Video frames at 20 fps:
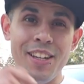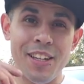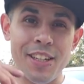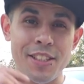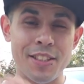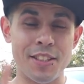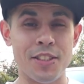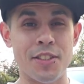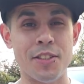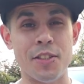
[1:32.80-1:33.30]

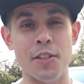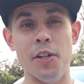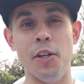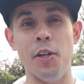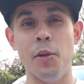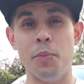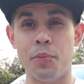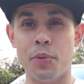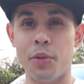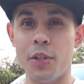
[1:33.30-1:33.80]
it's
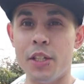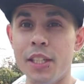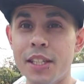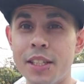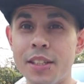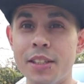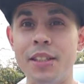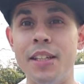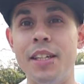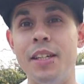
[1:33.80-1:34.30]
still pretty
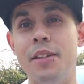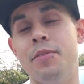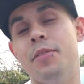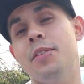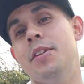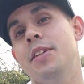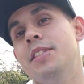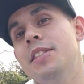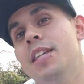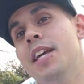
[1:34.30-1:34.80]
clean
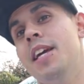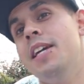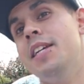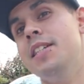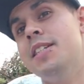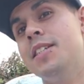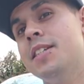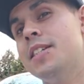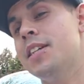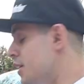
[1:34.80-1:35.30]
for its
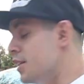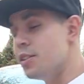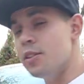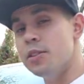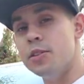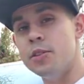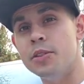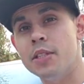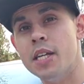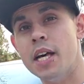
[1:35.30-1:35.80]
age. It is
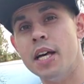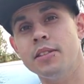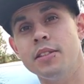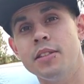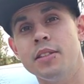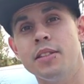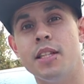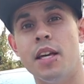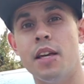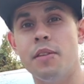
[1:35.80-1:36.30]
a
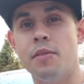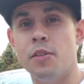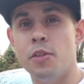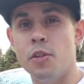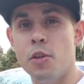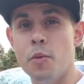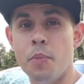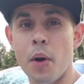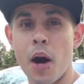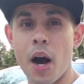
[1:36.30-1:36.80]
2007
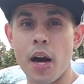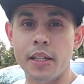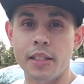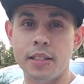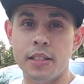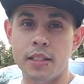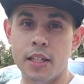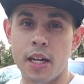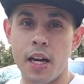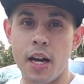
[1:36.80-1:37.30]
new
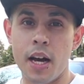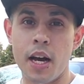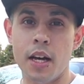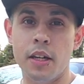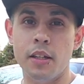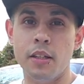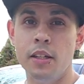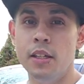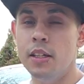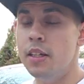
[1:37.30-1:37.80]
body
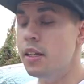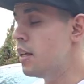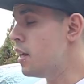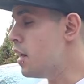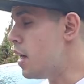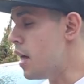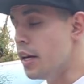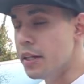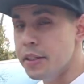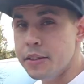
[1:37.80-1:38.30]
style
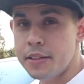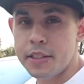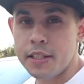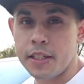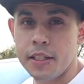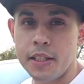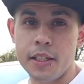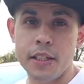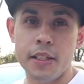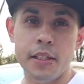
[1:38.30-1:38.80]

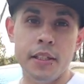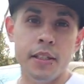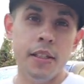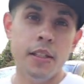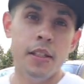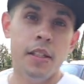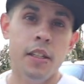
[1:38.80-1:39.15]
LT.